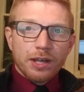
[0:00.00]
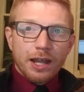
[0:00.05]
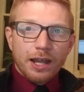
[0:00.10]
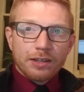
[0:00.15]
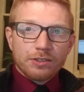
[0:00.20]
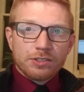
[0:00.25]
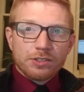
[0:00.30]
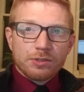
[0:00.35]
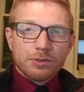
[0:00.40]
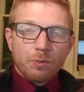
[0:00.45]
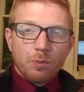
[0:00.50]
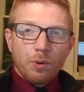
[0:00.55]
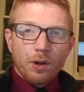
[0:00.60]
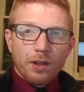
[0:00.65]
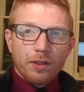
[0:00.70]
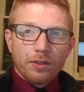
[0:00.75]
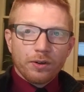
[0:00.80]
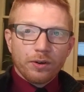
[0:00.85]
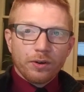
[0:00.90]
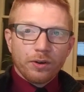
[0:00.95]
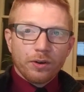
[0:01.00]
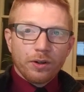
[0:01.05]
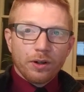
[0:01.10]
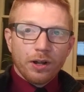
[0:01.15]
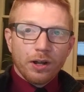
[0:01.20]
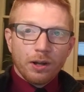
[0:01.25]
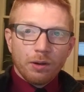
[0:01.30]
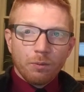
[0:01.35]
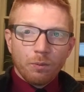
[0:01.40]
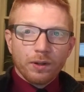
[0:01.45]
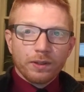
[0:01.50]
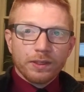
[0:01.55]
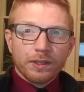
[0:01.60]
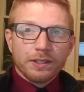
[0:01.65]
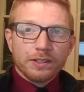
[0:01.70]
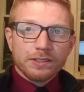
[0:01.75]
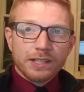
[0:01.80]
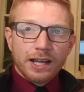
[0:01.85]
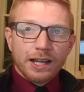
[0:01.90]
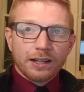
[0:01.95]
as to whether what
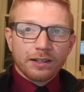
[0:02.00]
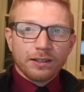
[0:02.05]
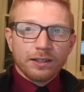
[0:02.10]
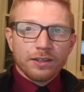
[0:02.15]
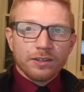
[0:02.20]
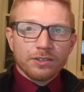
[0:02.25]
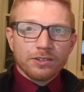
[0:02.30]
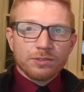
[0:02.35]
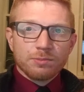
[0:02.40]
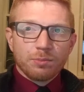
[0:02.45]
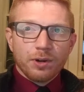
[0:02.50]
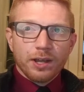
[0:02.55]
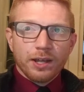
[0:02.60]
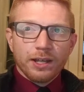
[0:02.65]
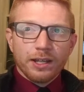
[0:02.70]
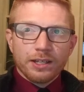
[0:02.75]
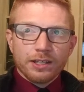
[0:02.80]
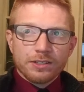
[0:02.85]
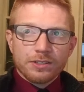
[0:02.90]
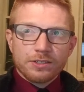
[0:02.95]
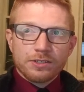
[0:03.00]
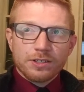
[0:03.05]
exactly the spread is.